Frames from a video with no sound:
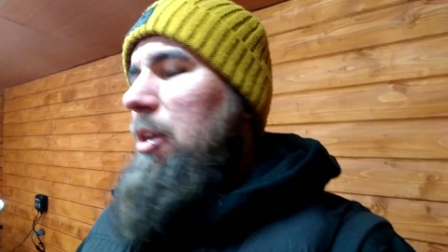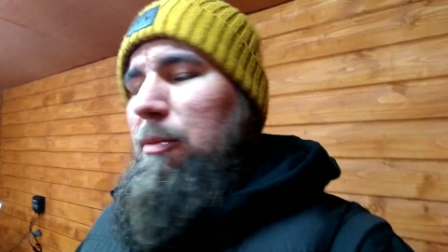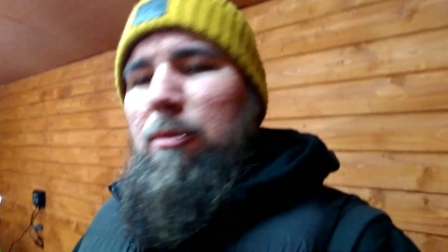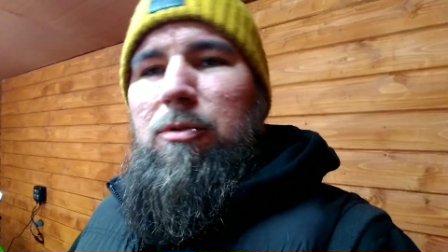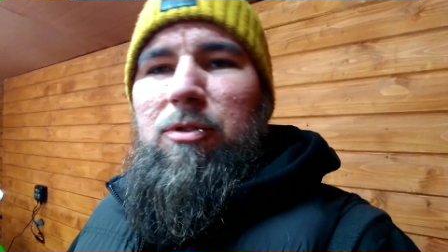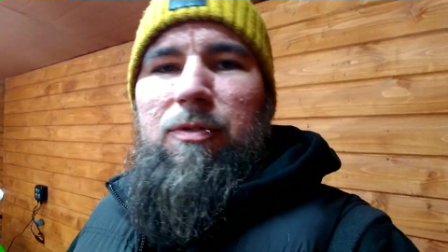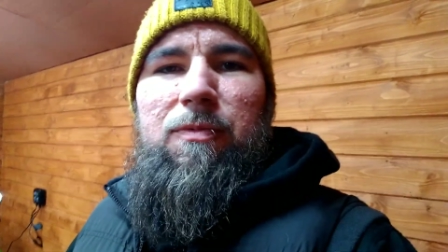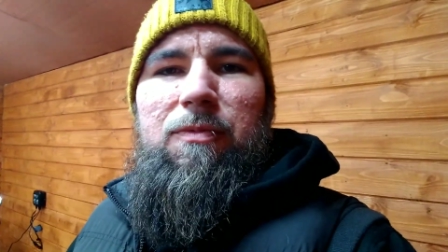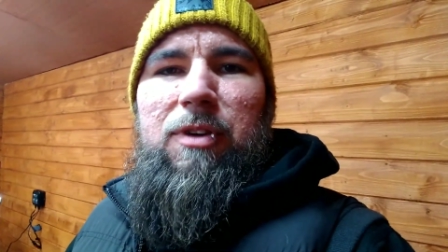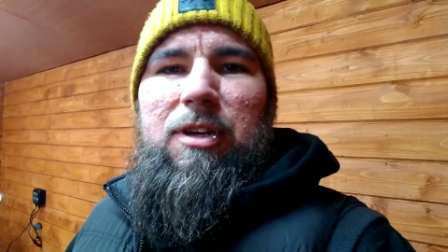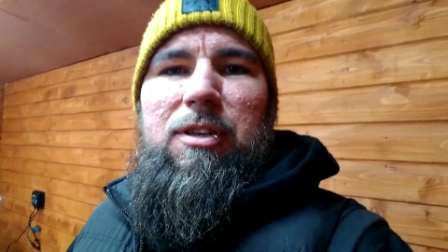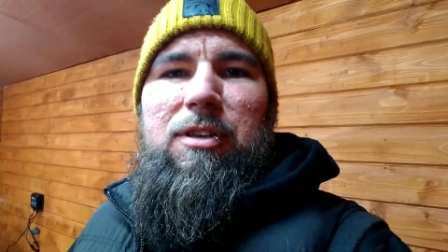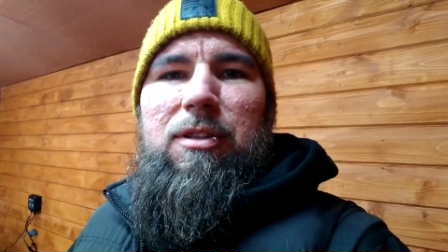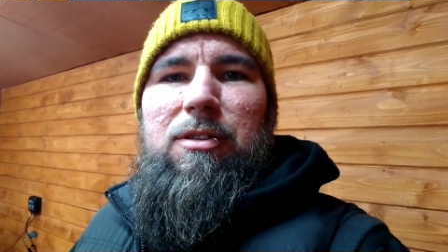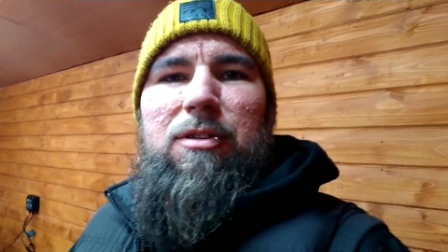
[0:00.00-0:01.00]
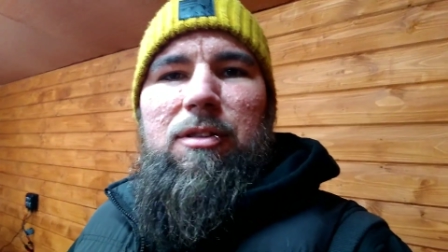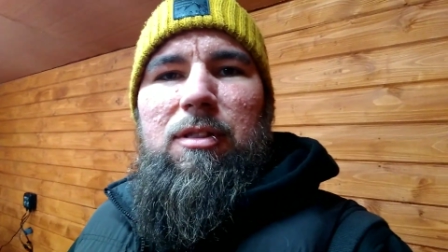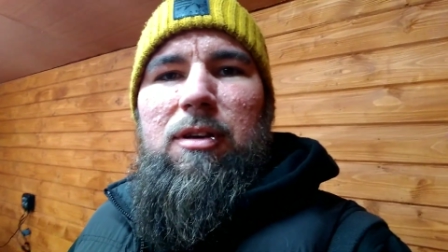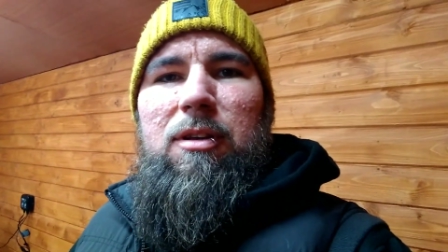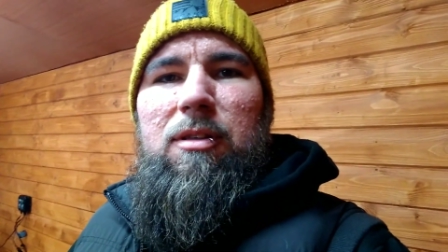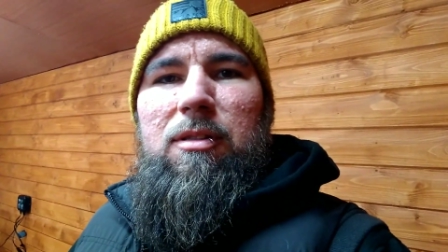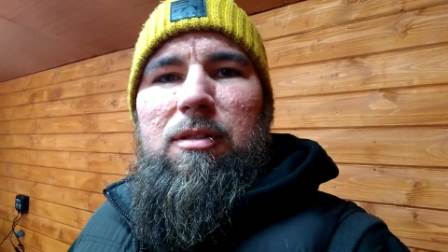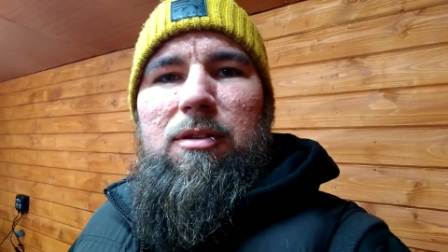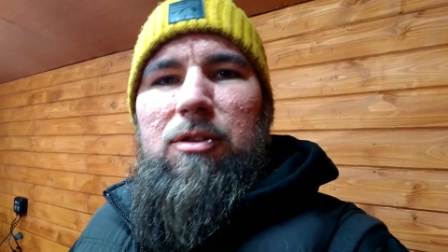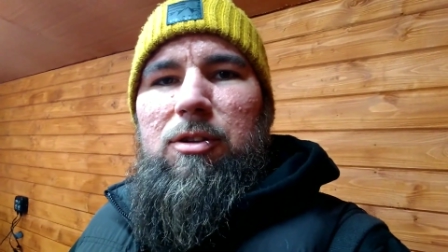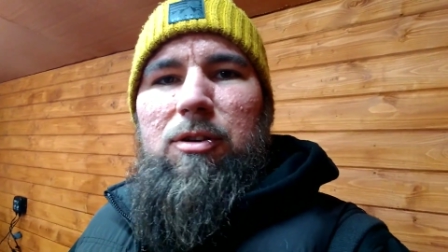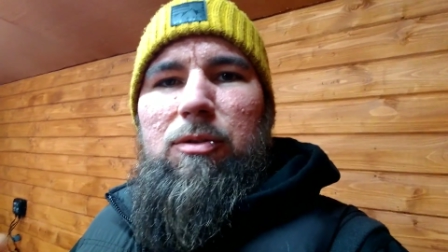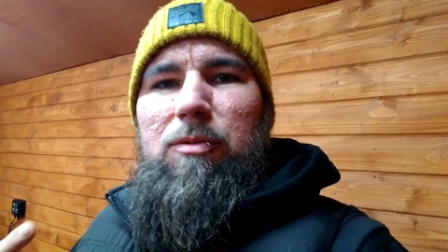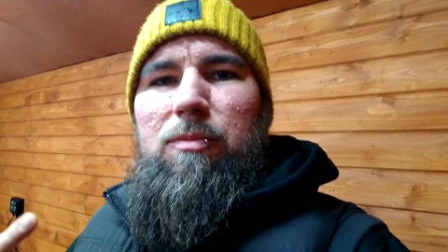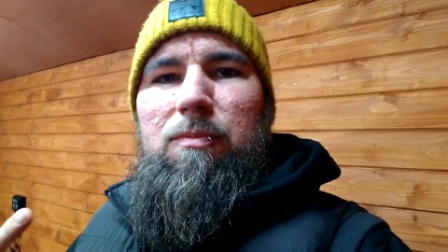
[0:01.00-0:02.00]
there was fixings in there. There's
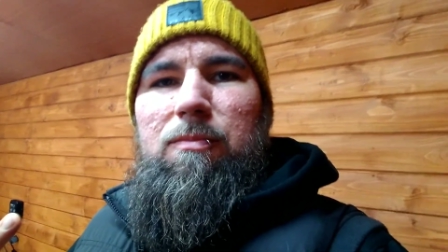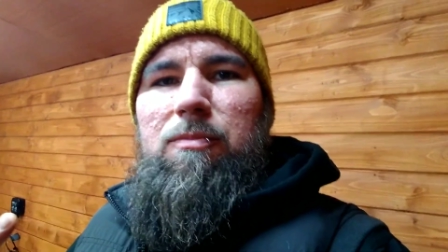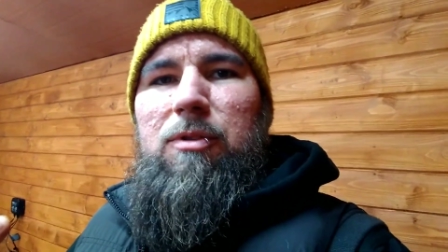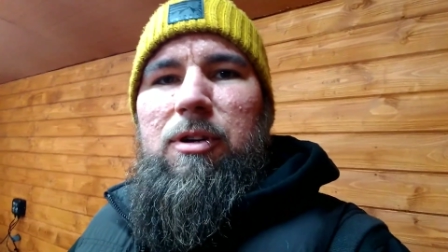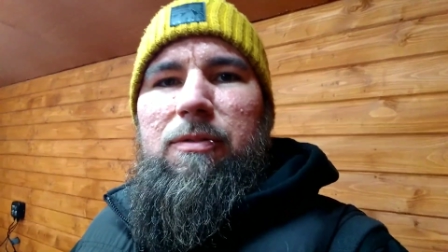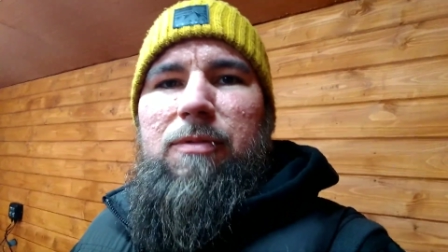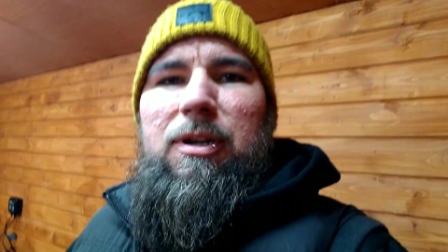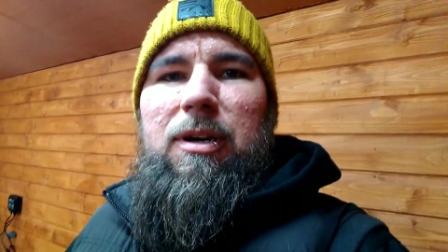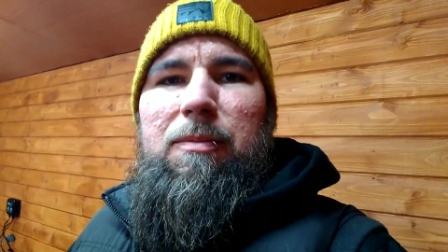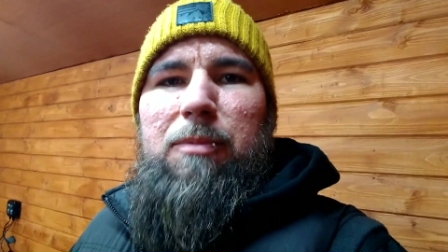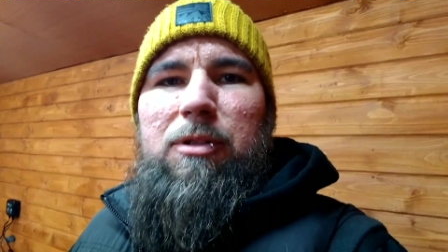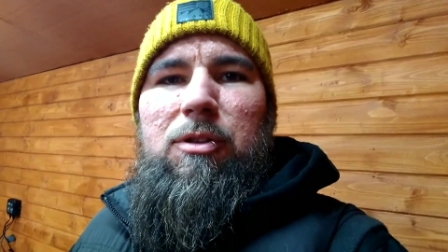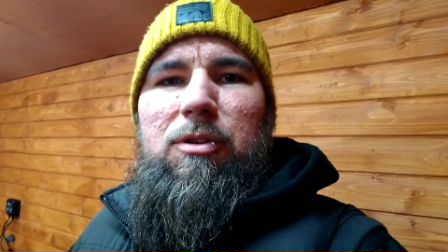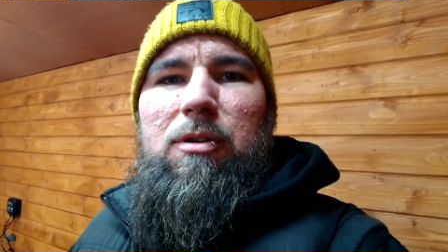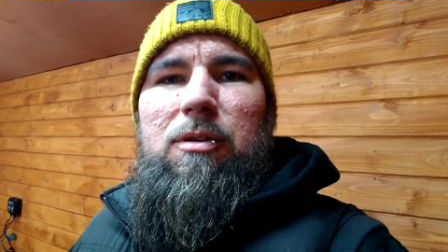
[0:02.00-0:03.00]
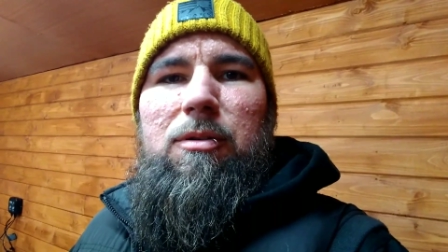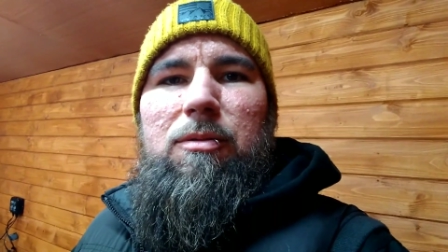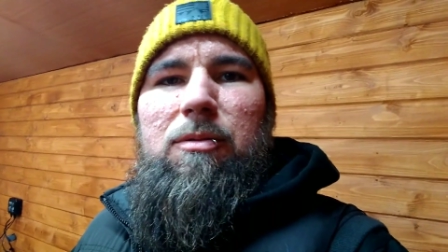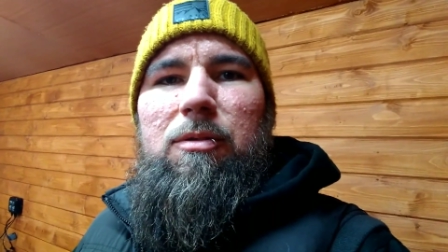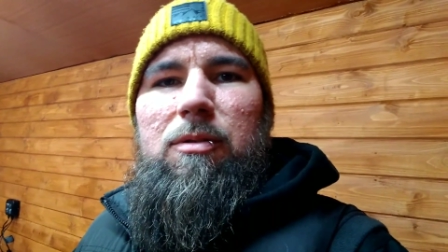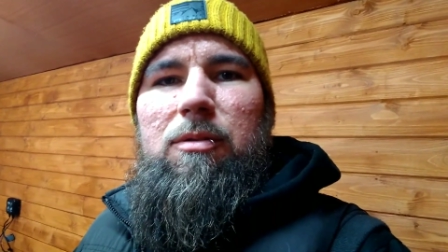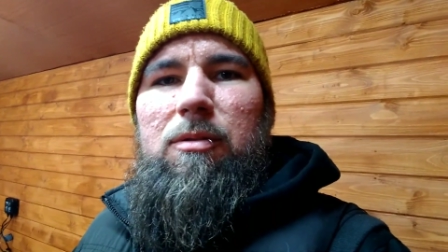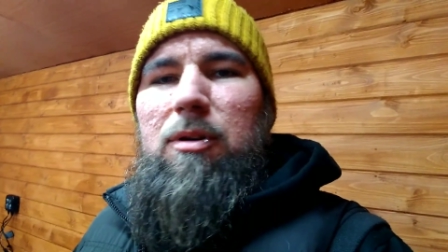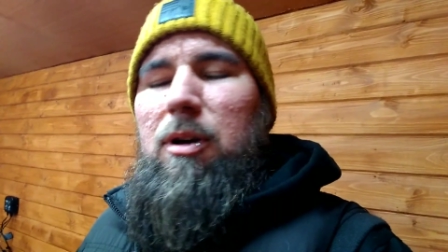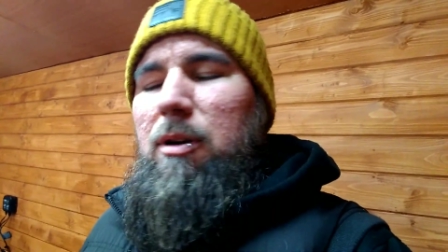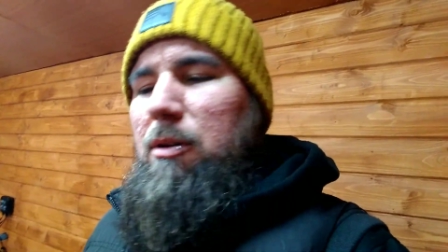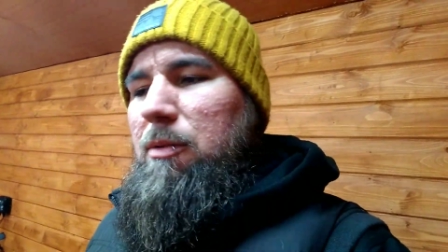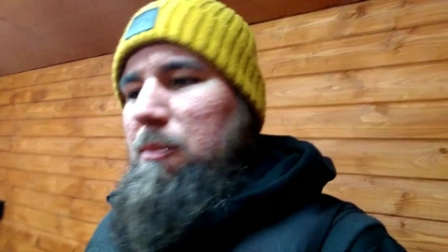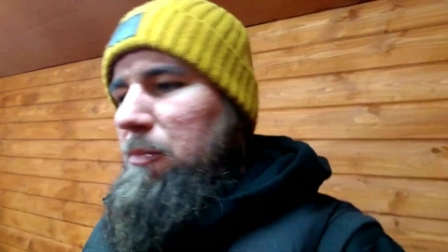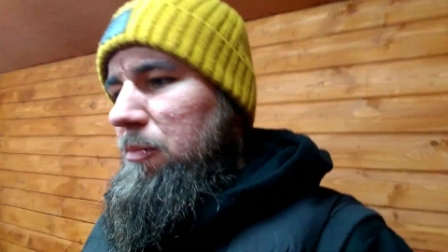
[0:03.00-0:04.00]
two self-tapping screws.
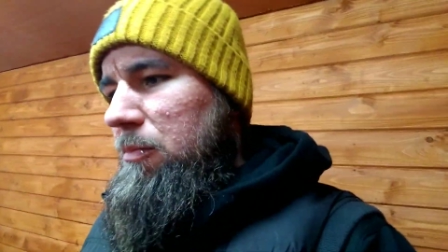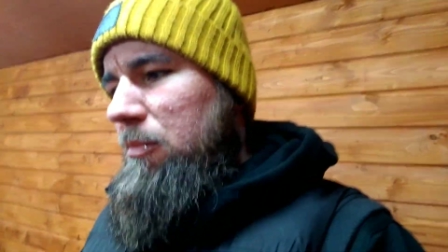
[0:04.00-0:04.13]
So